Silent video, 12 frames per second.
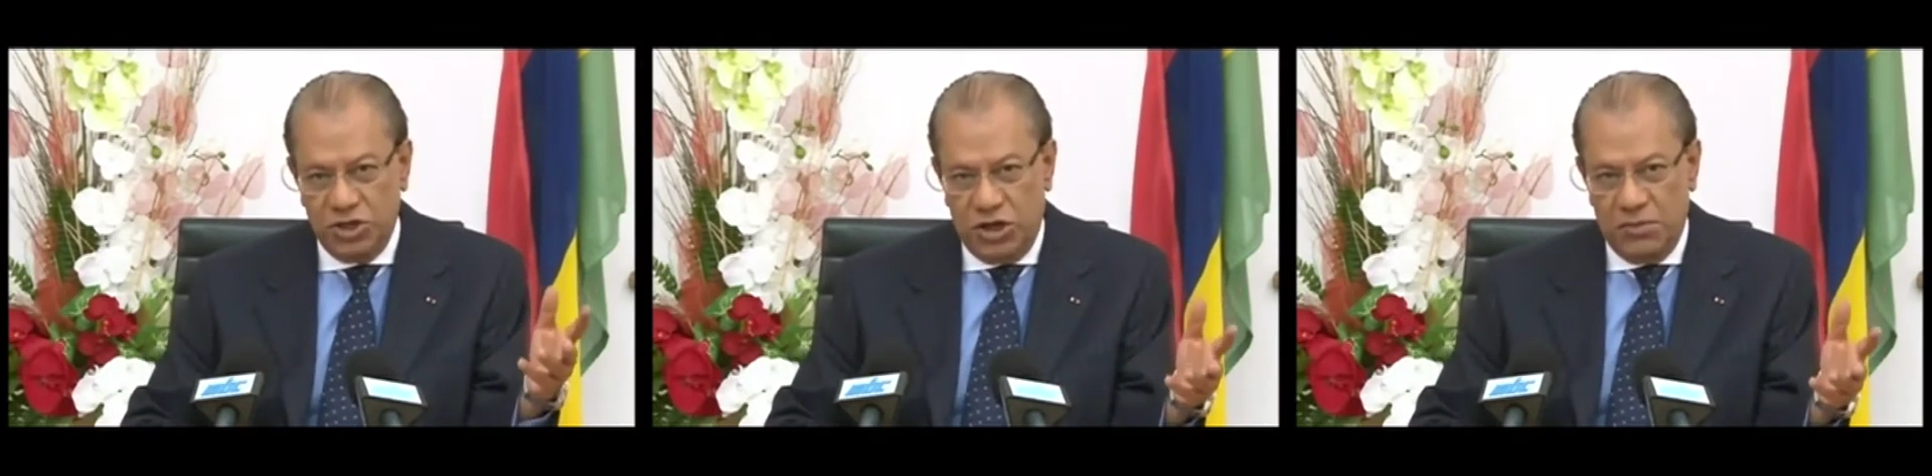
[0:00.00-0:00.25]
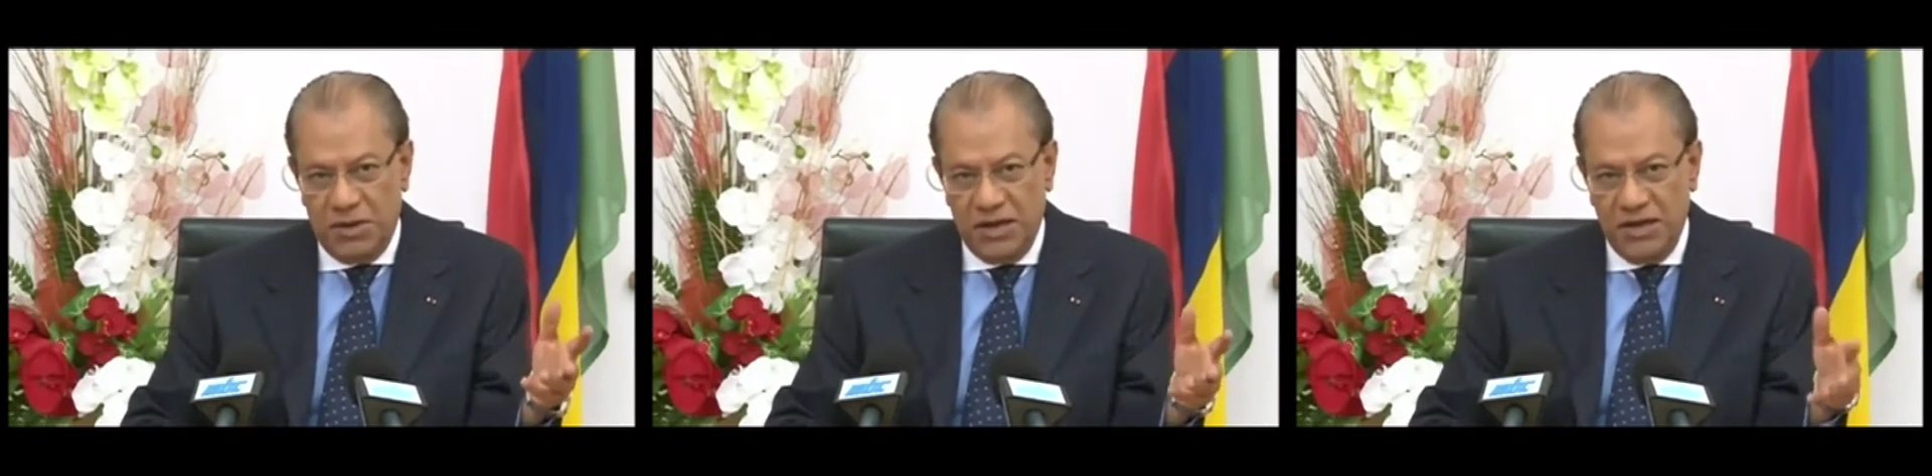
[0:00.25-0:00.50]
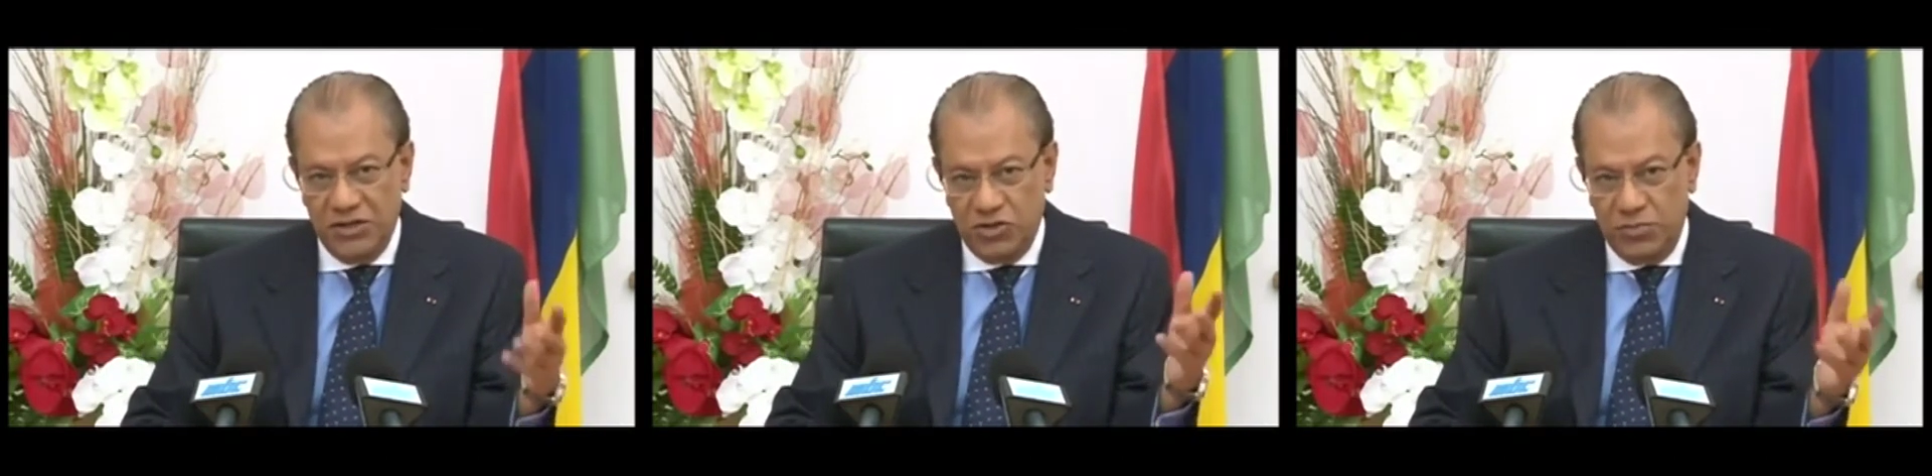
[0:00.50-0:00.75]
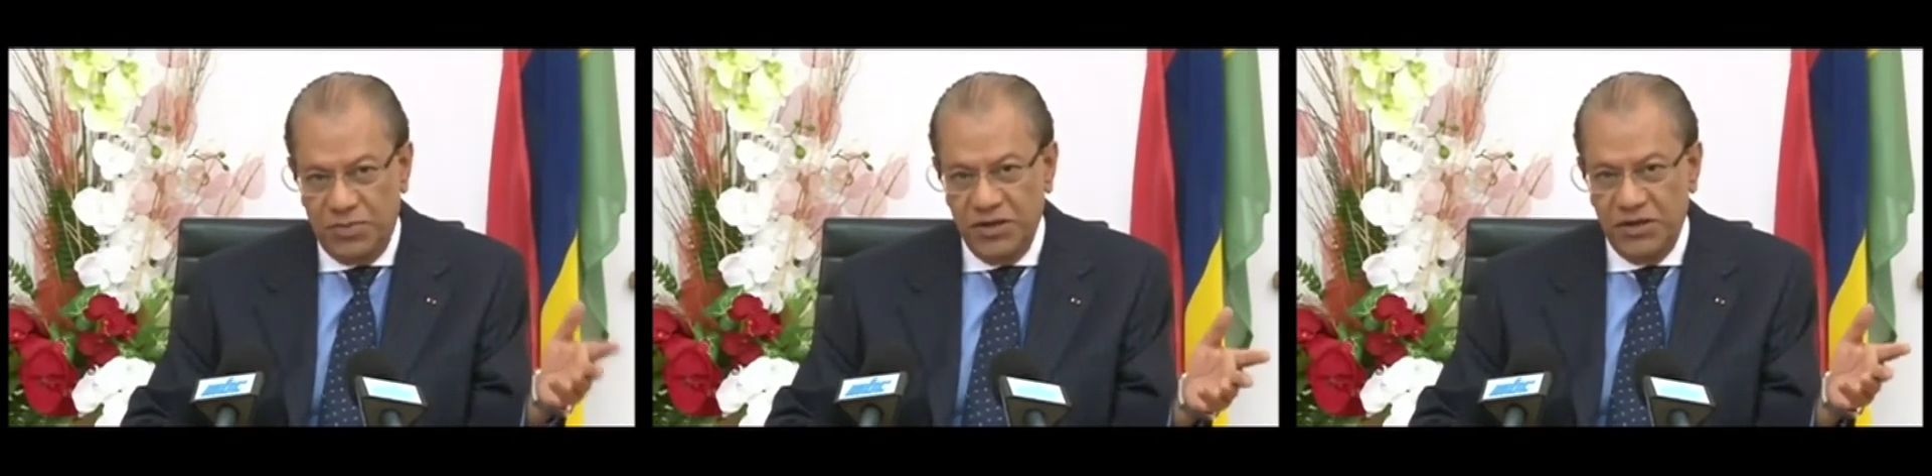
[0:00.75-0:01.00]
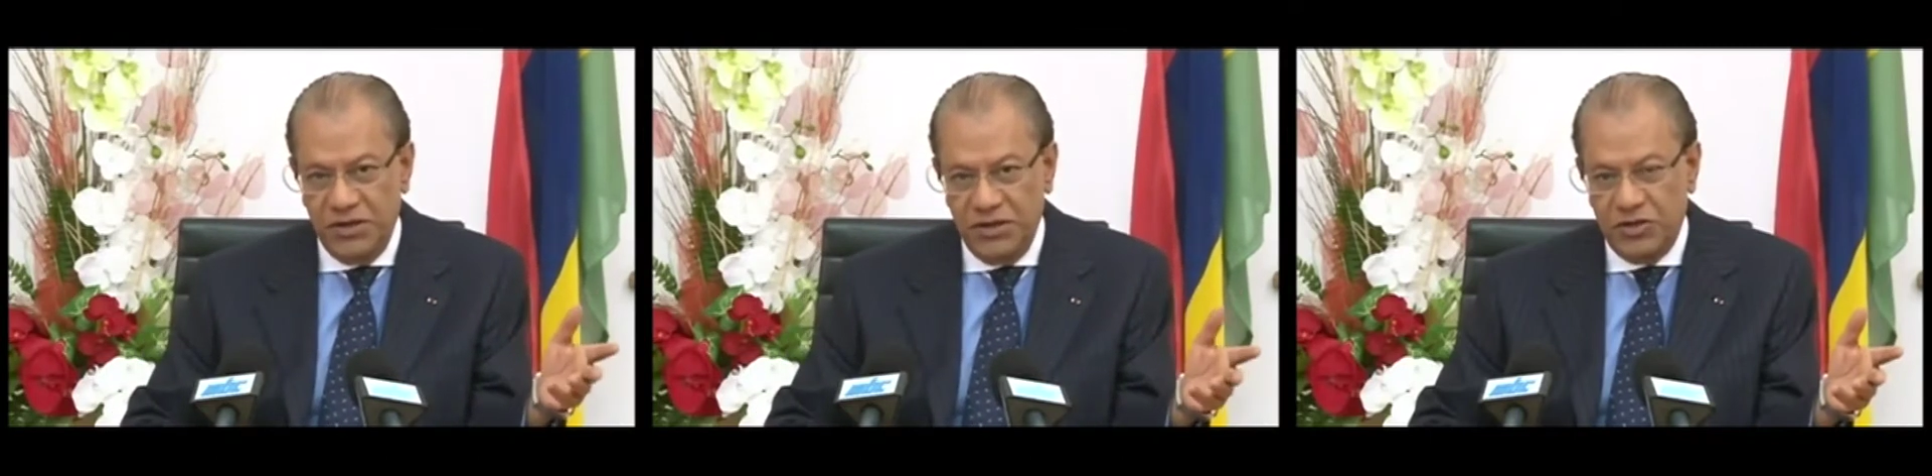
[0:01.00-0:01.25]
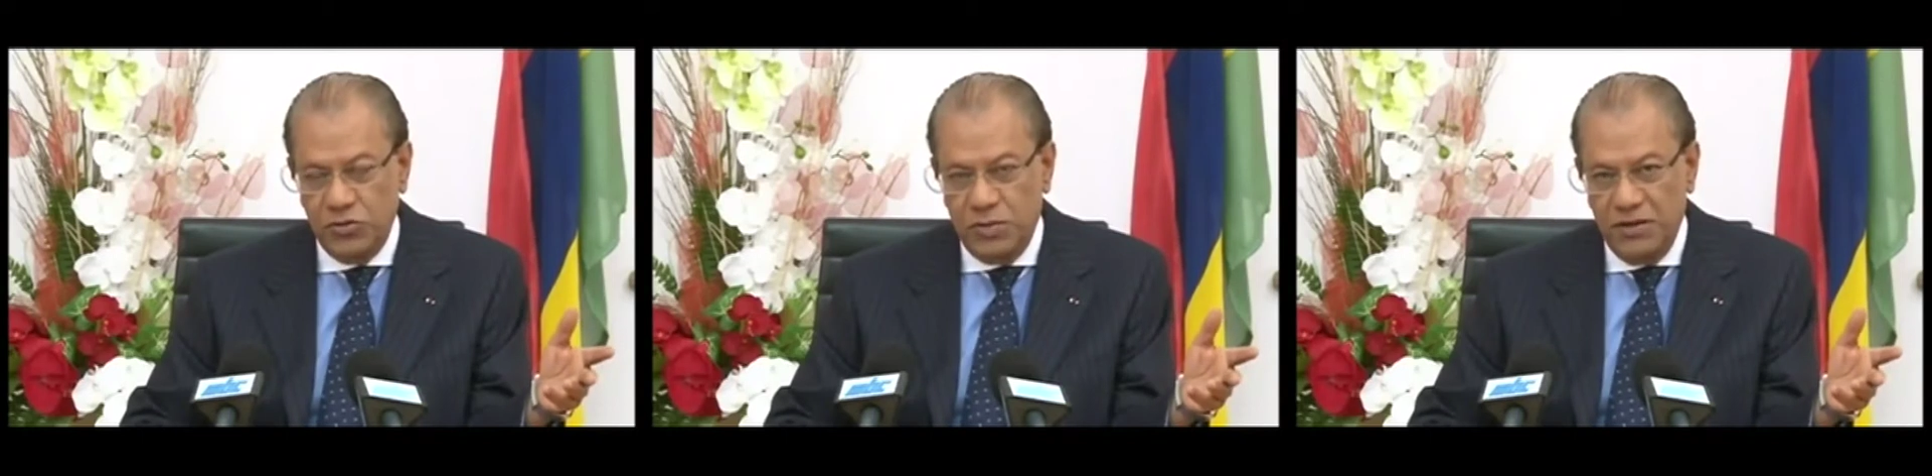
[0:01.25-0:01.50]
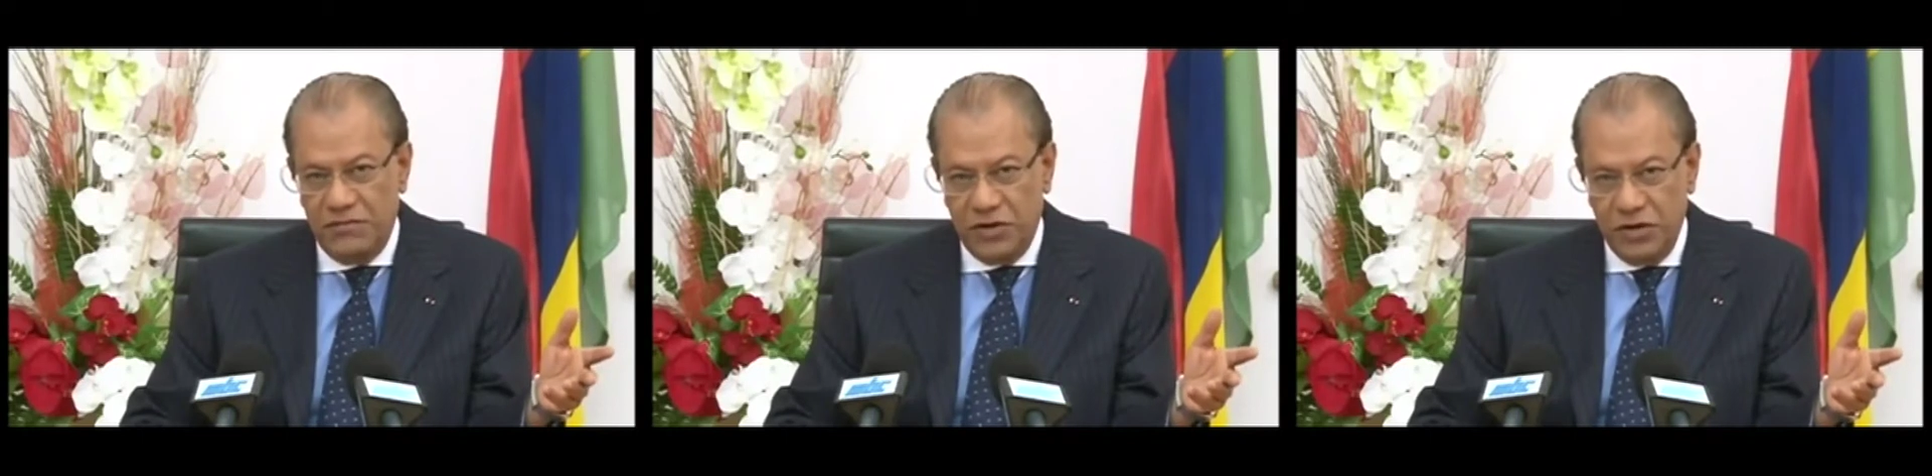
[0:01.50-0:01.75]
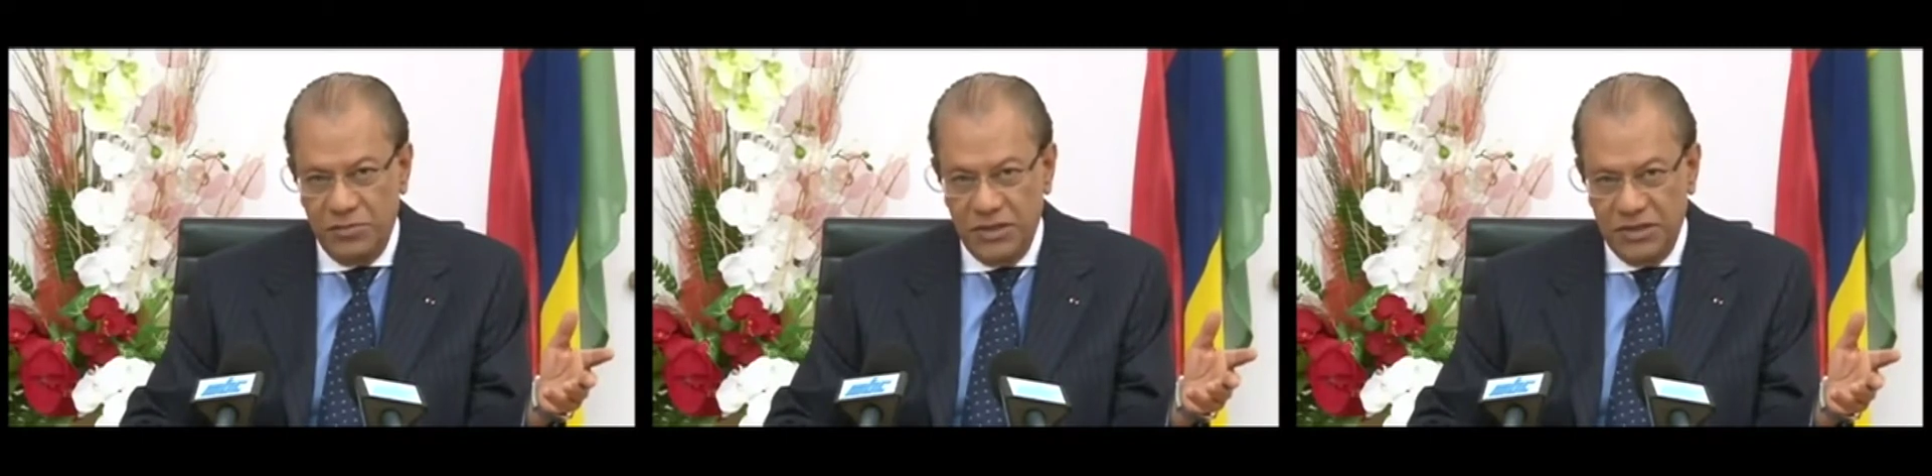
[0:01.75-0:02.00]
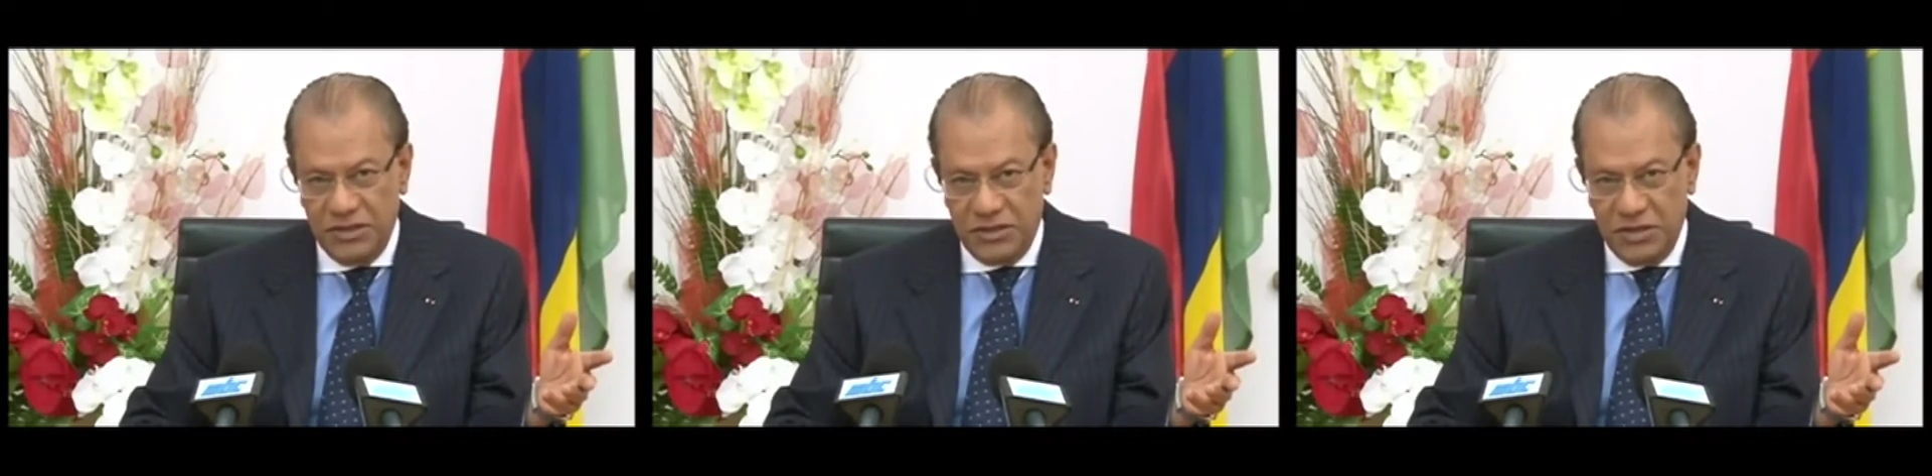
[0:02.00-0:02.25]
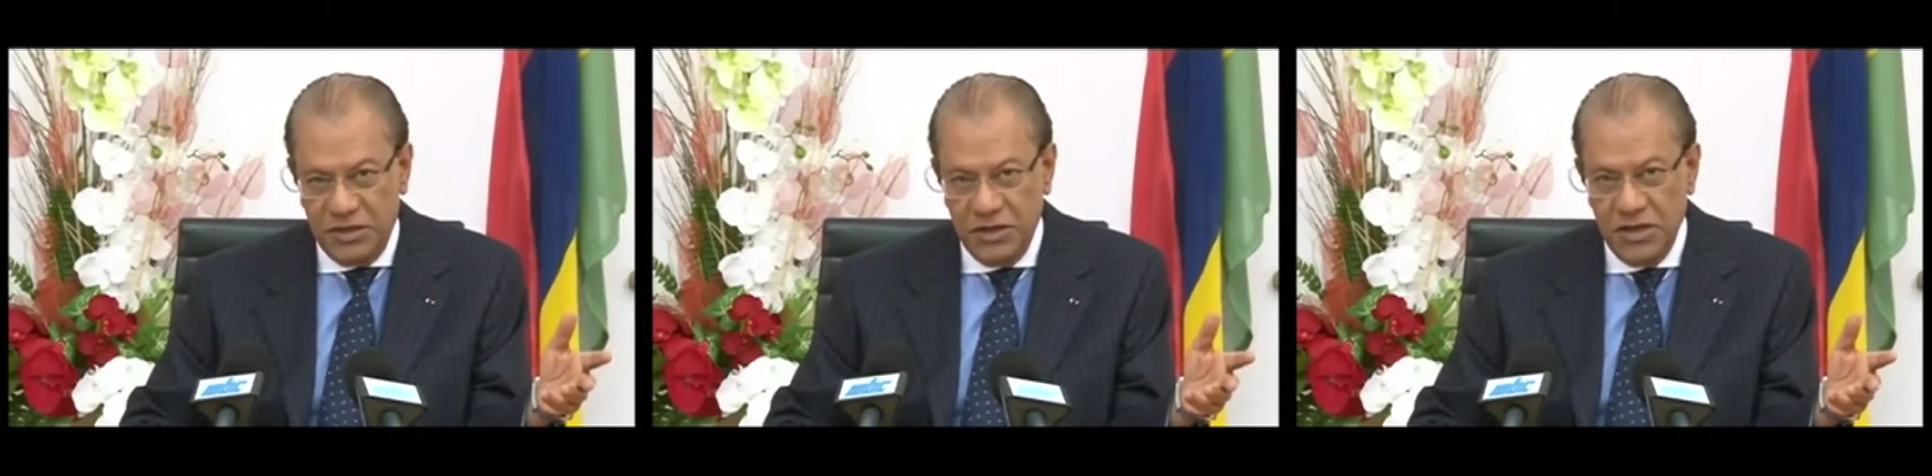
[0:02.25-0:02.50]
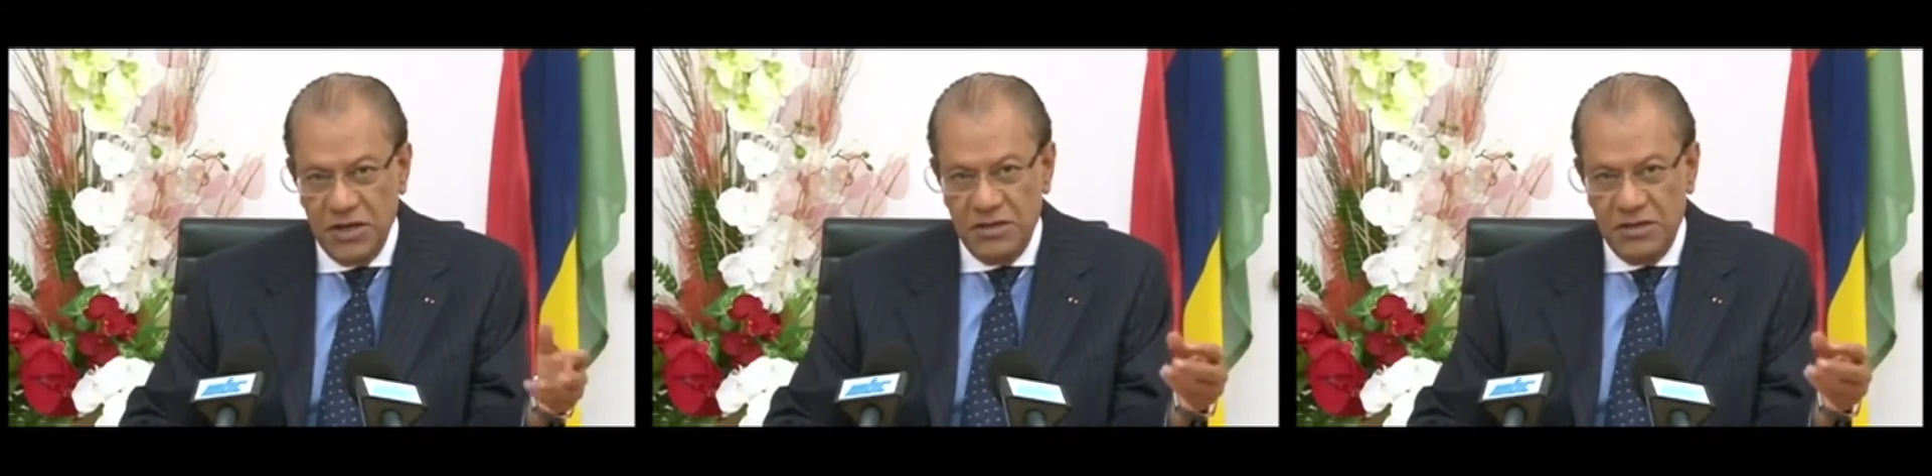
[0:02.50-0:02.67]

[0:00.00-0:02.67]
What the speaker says: Sharma, he has repeated it to my foreign minister,